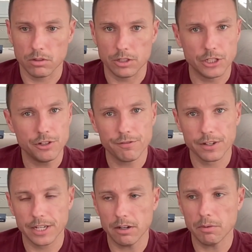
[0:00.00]
did you
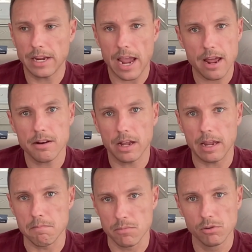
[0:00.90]
forget we had
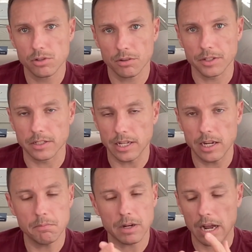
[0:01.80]
a Moose on the
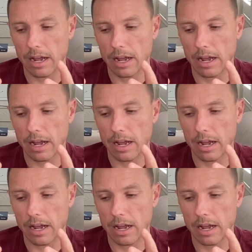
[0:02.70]
team?